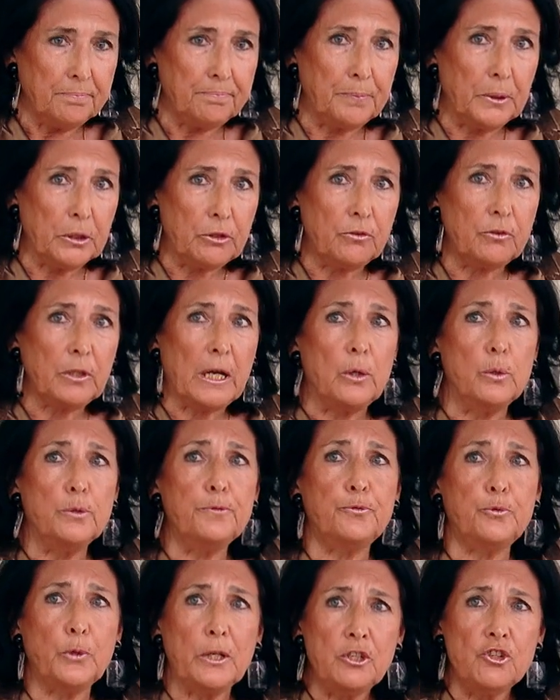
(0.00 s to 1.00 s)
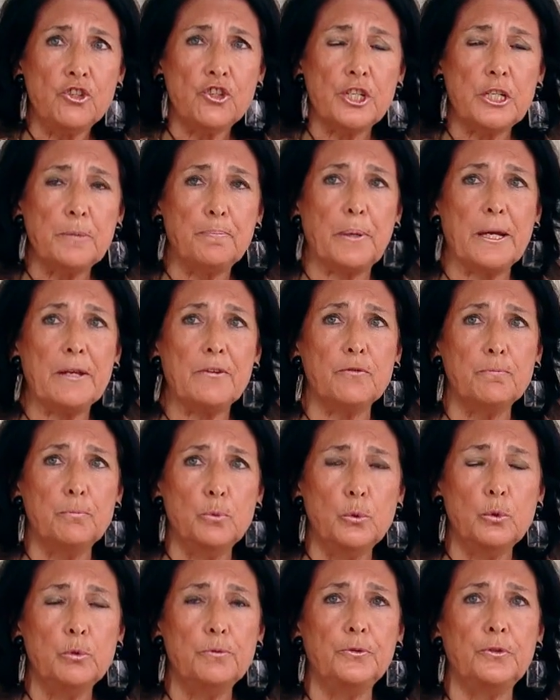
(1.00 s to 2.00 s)
But our friendship has
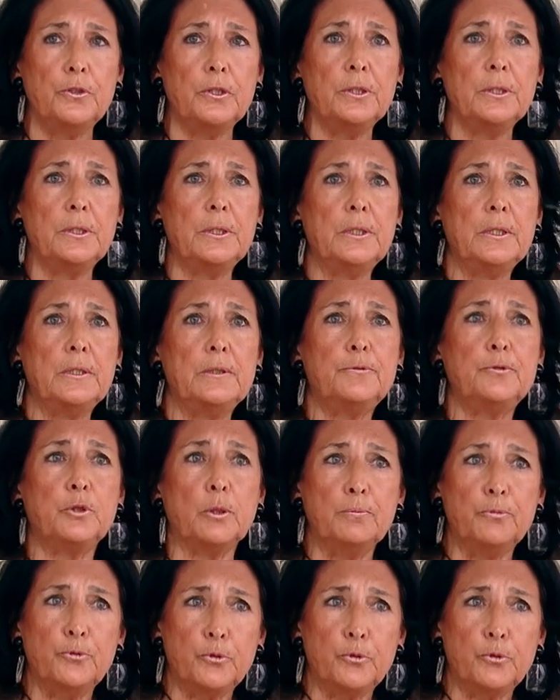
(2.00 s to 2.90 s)
moved from